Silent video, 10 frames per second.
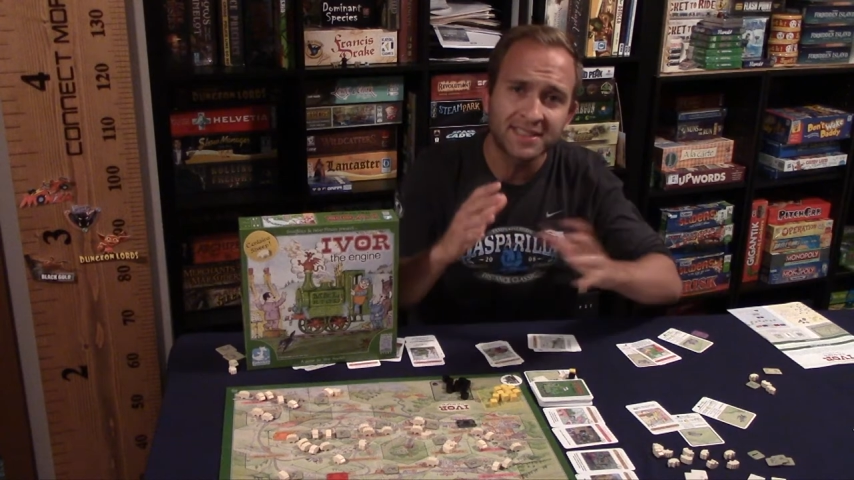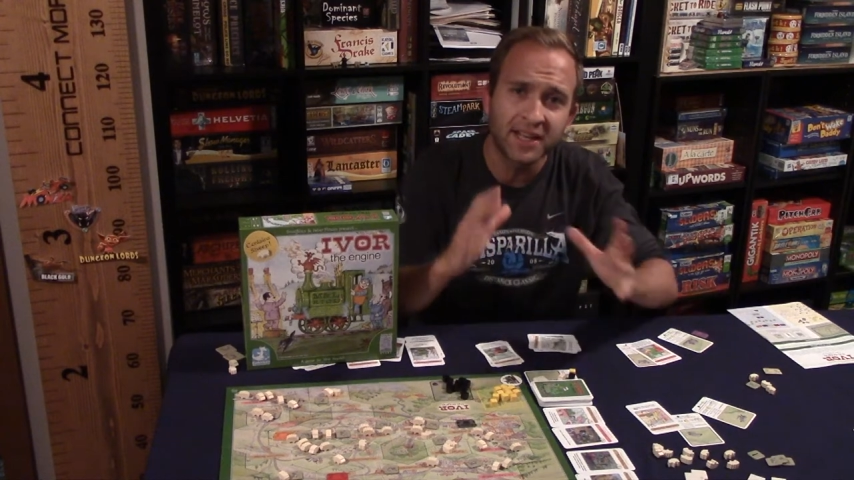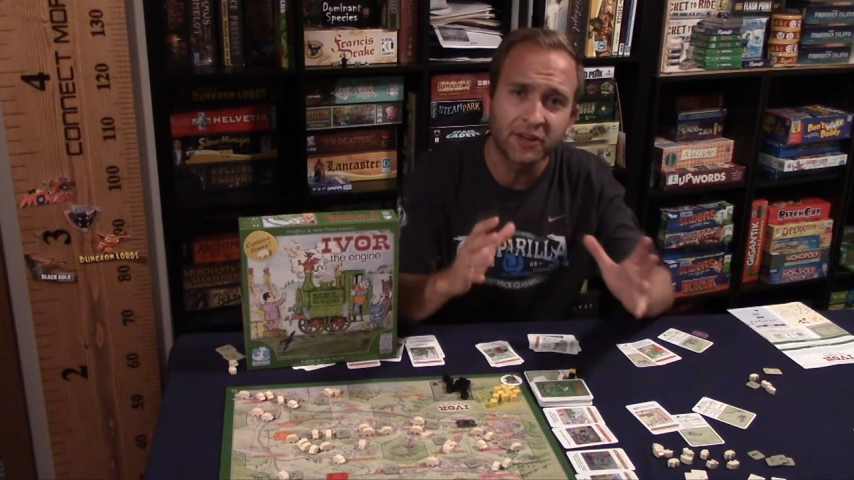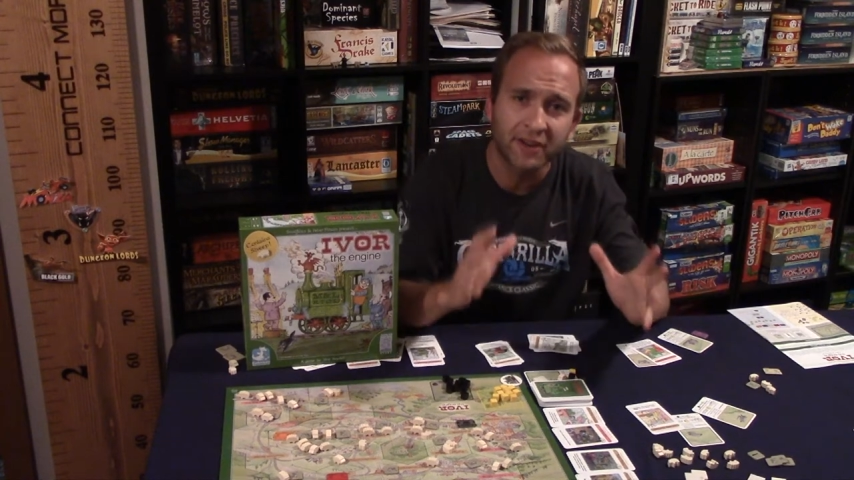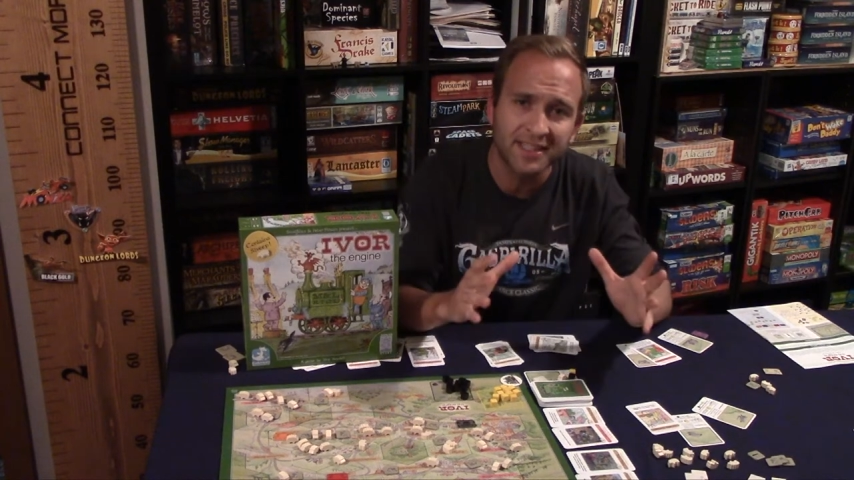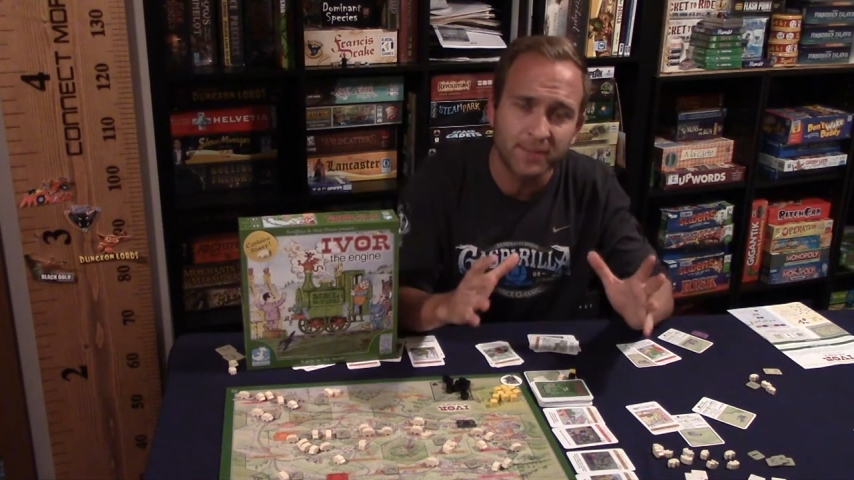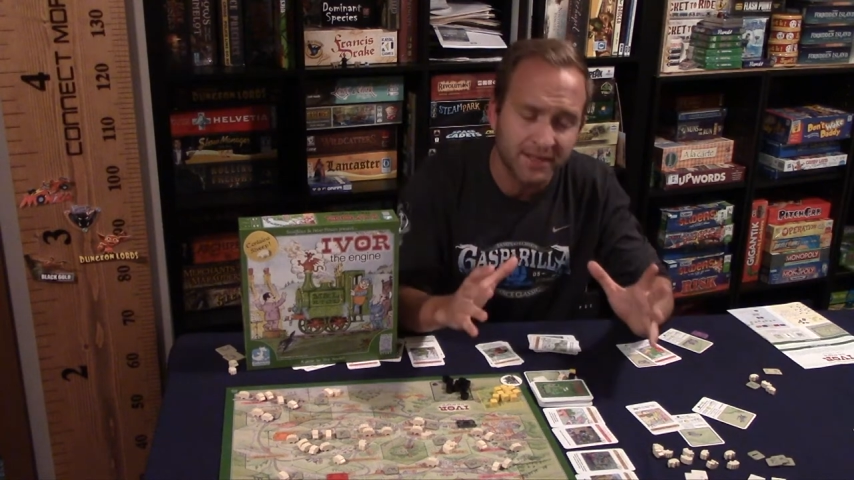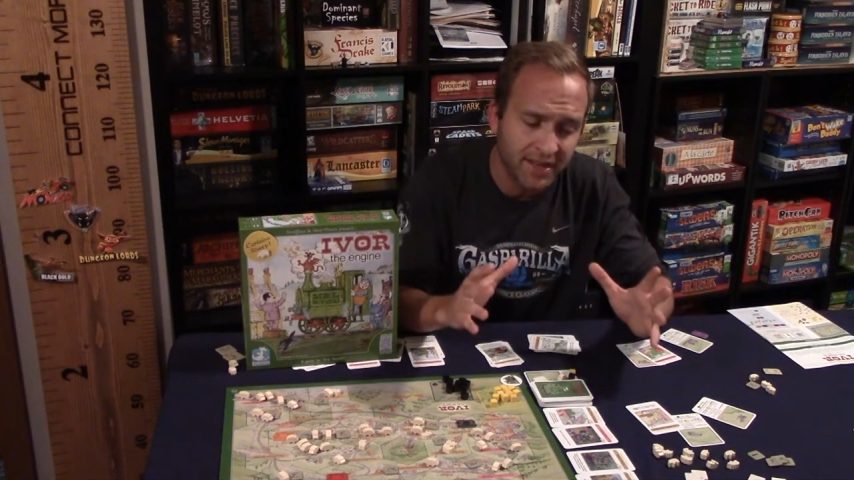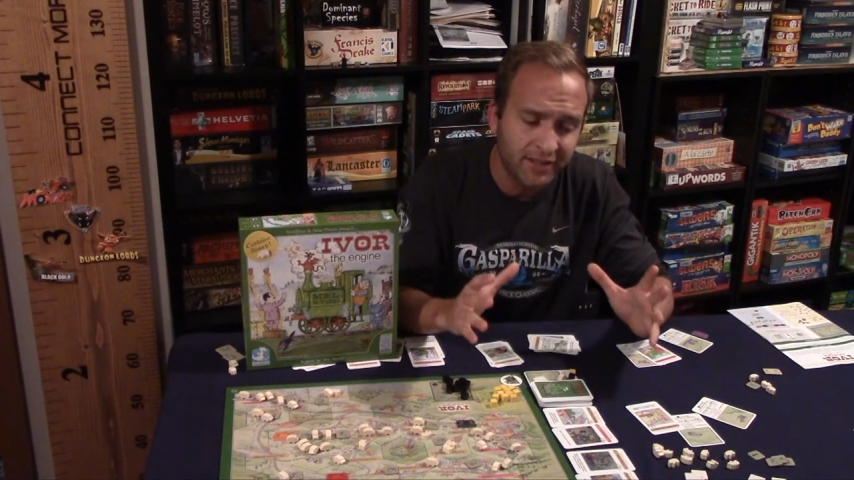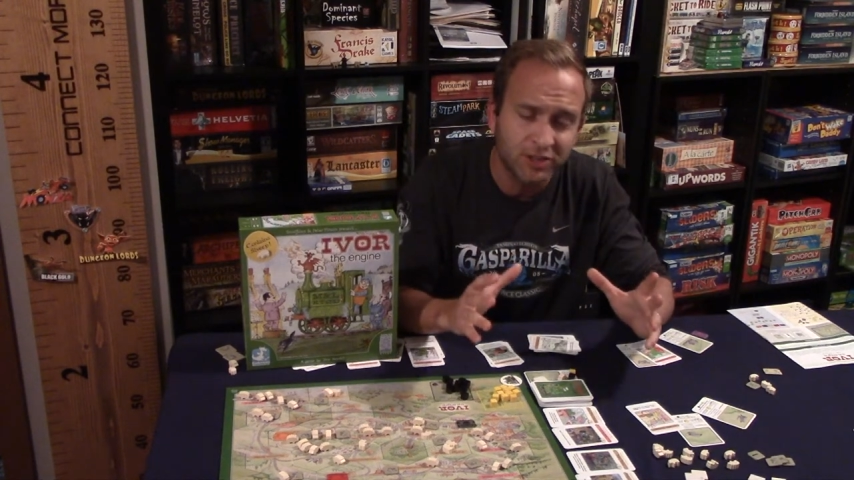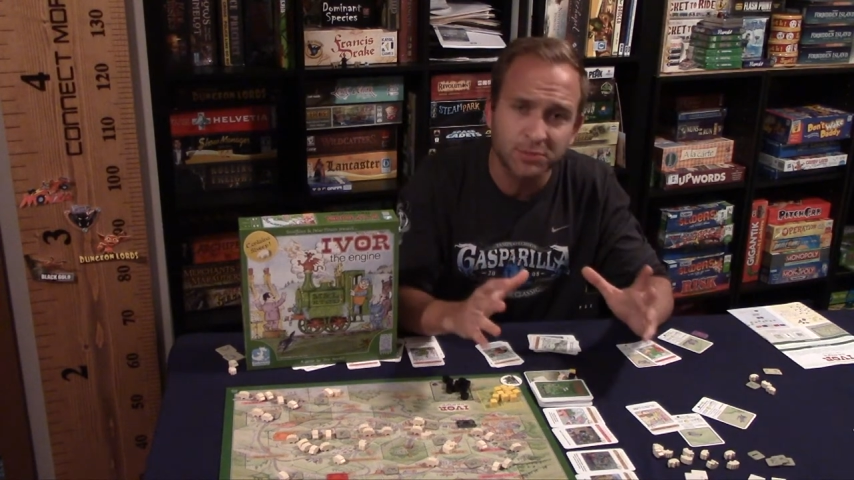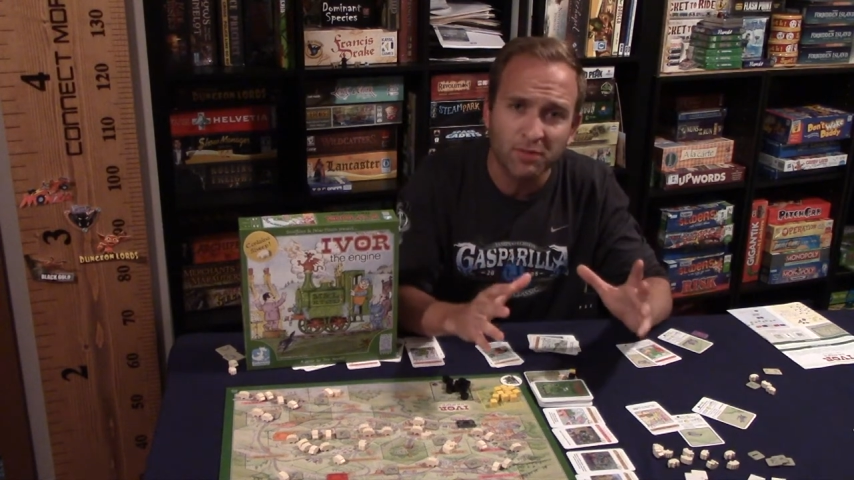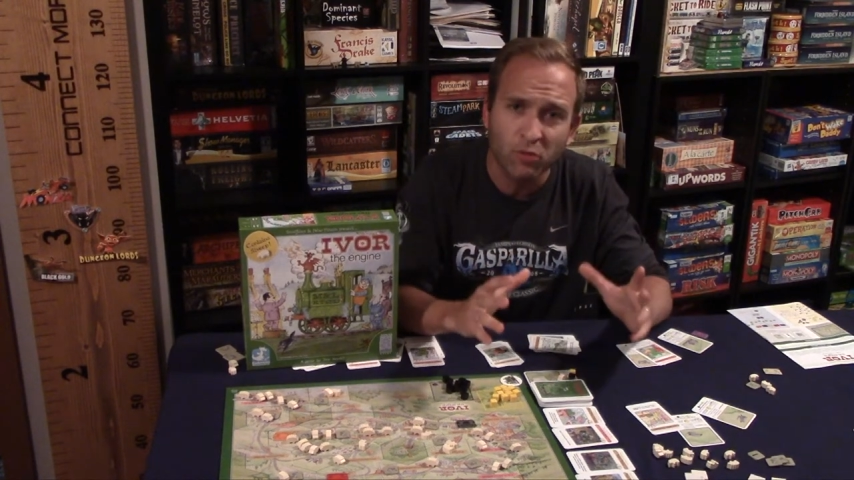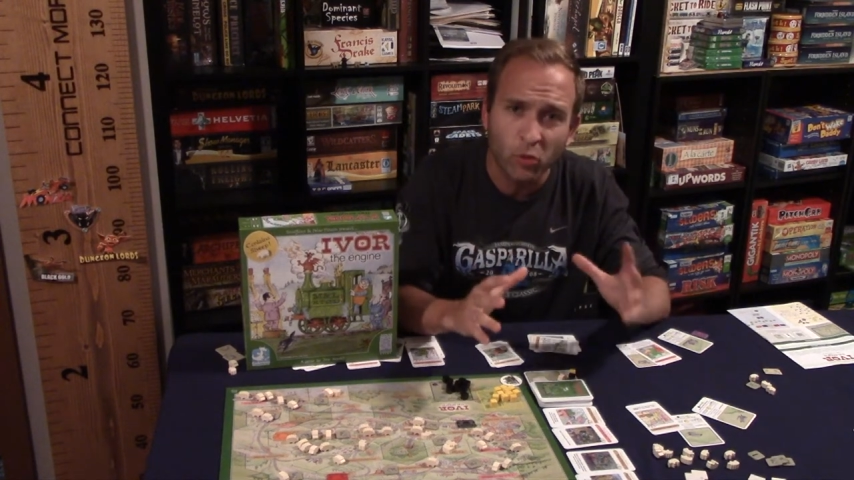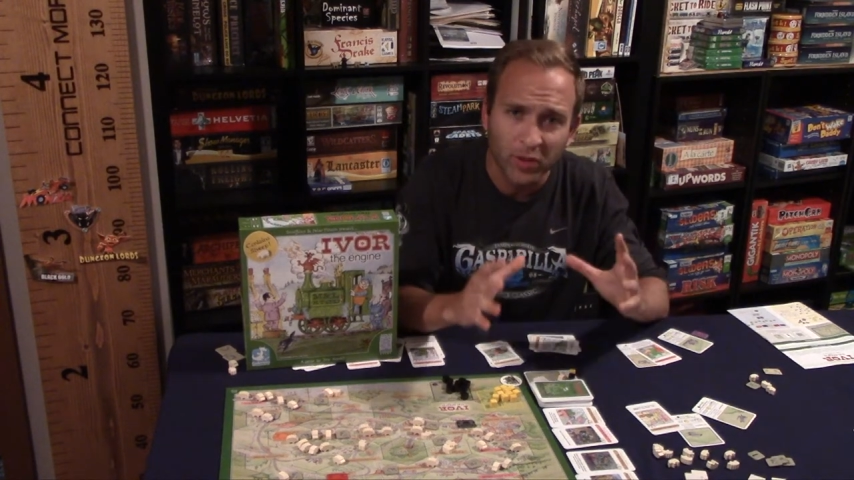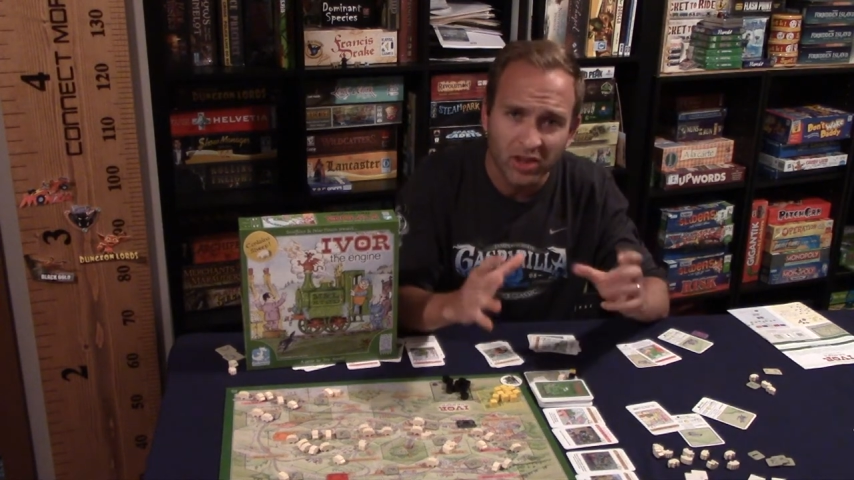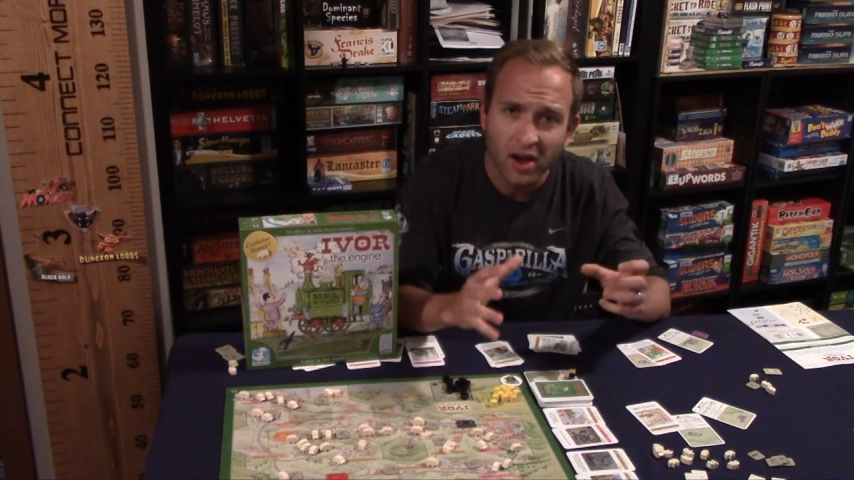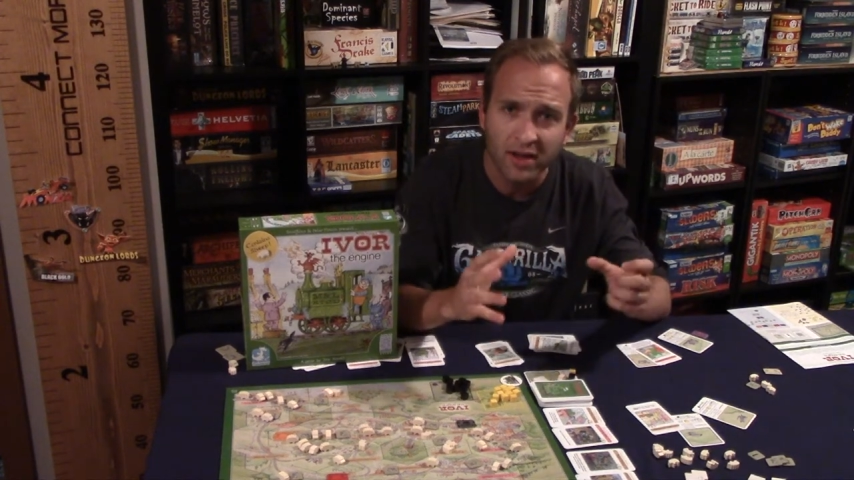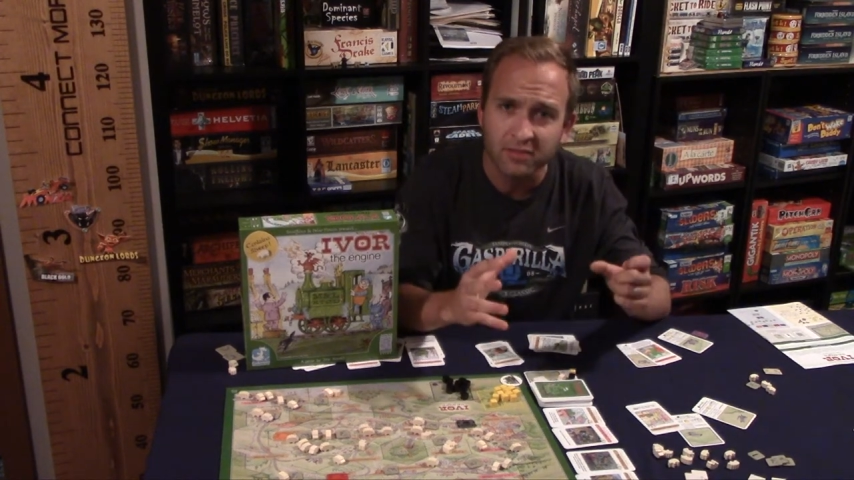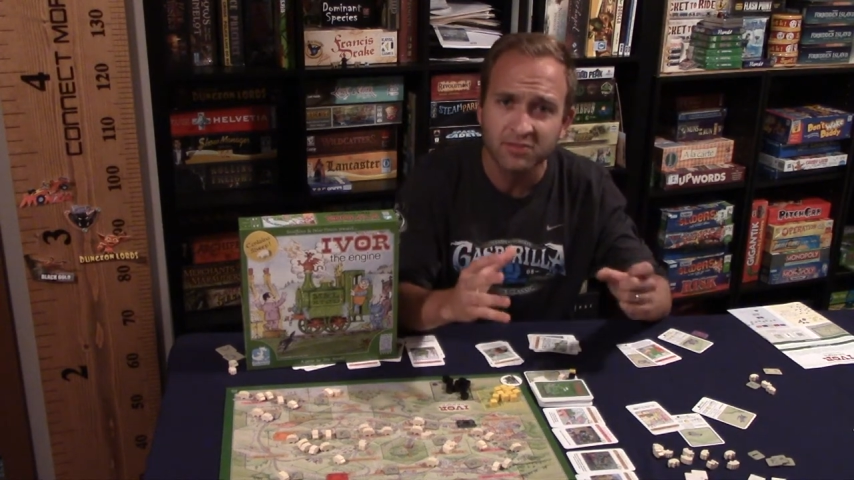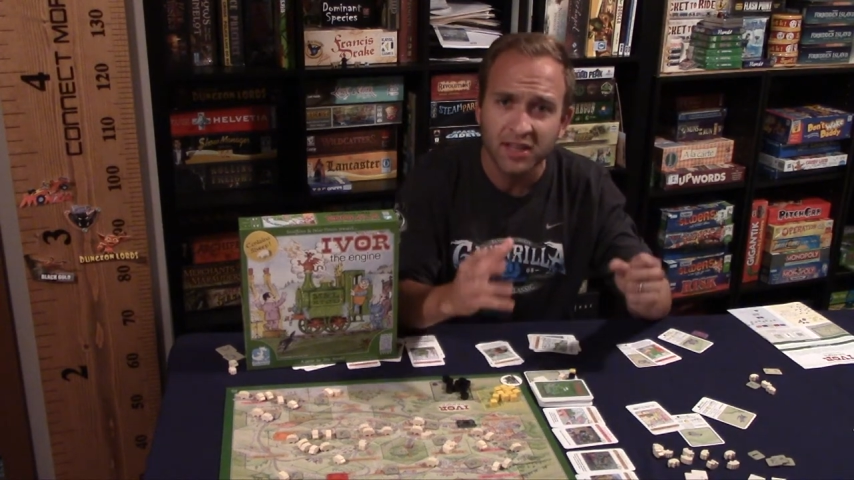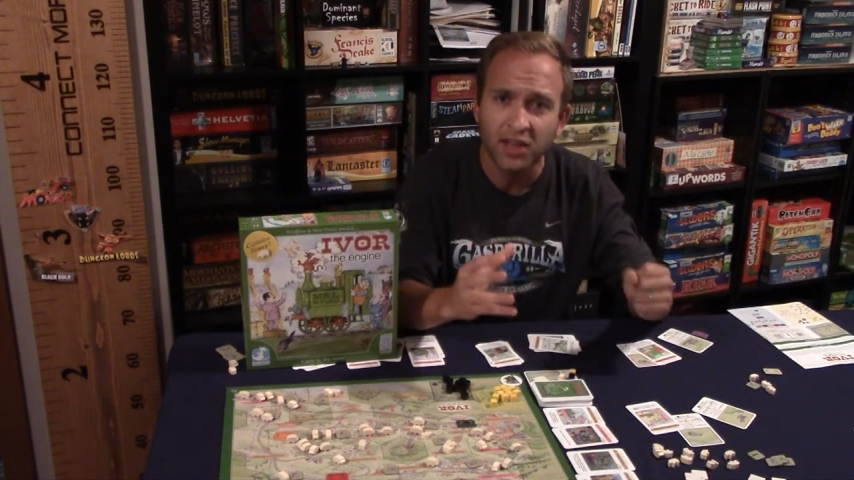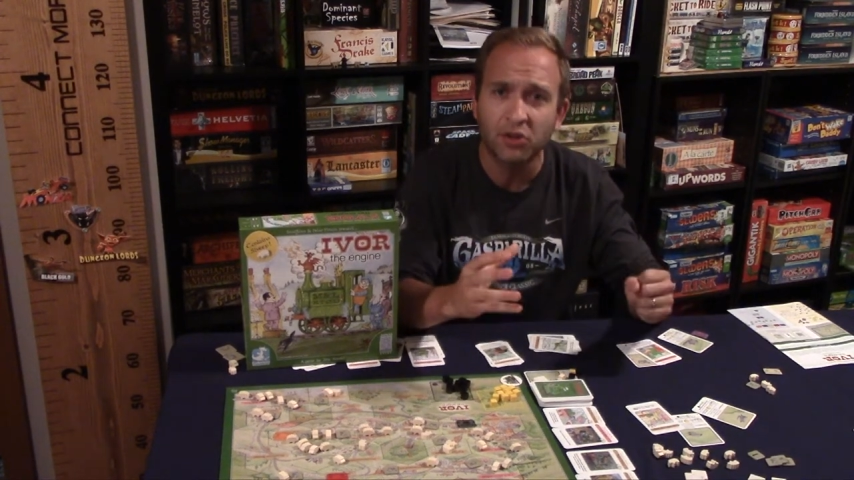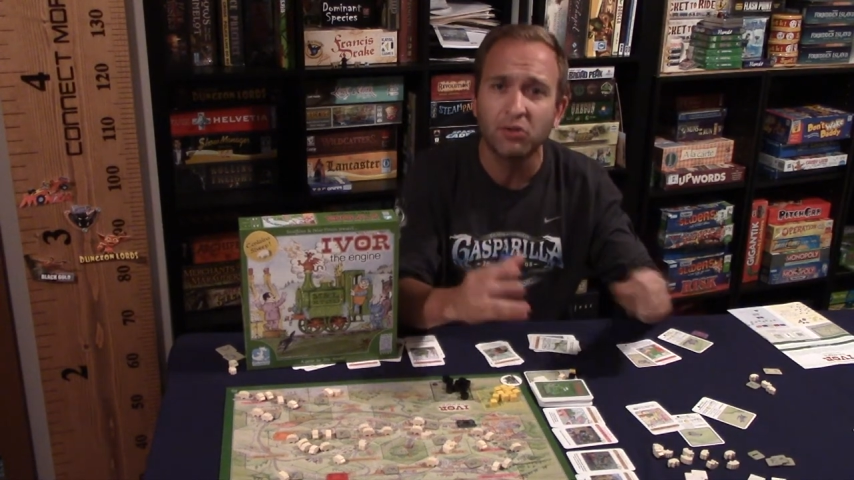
set our expectations before we got nitty